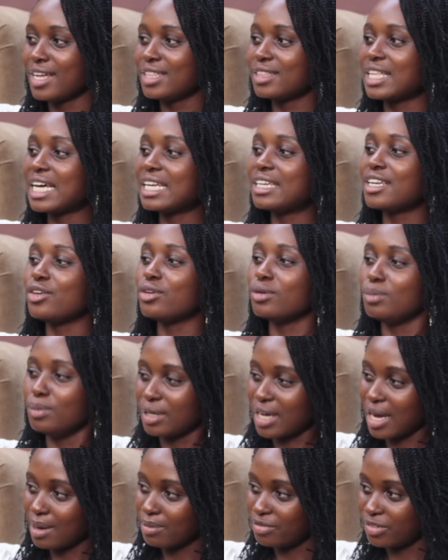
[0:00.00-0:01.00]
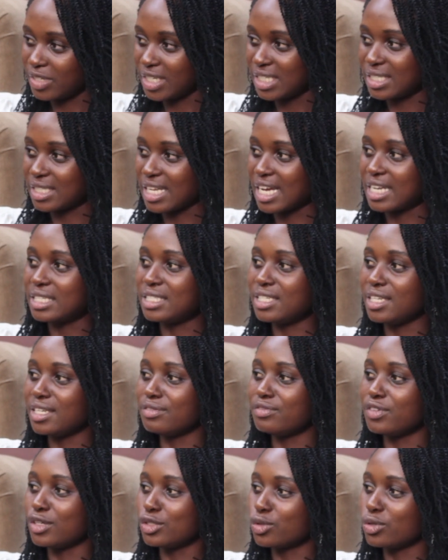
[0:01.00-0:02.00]
That day you'll become friends until
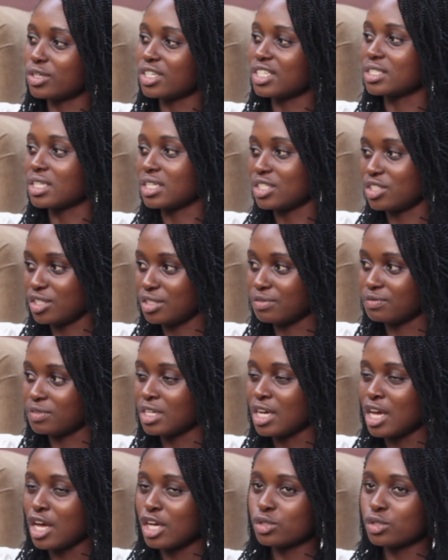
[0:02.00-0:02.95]
victory is achieved.